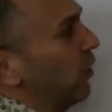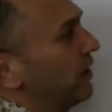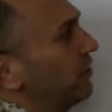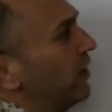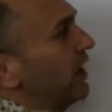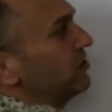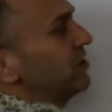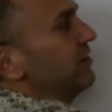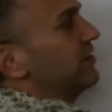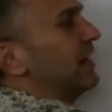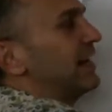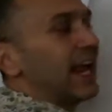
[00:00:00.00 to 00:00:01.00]
one direction,
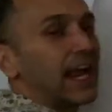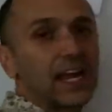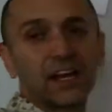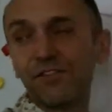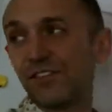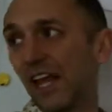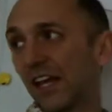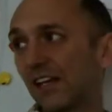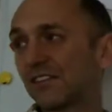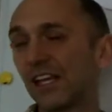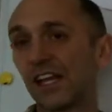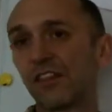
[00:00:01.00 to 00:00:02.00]
the negatives take
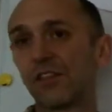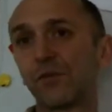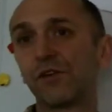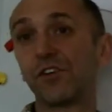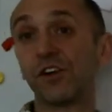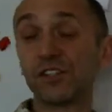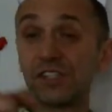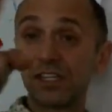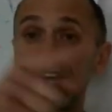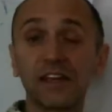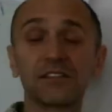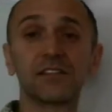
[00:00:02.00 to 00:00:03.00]
us in the reverse.
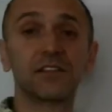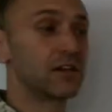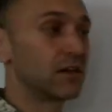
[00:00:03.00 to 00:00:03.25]
Yes.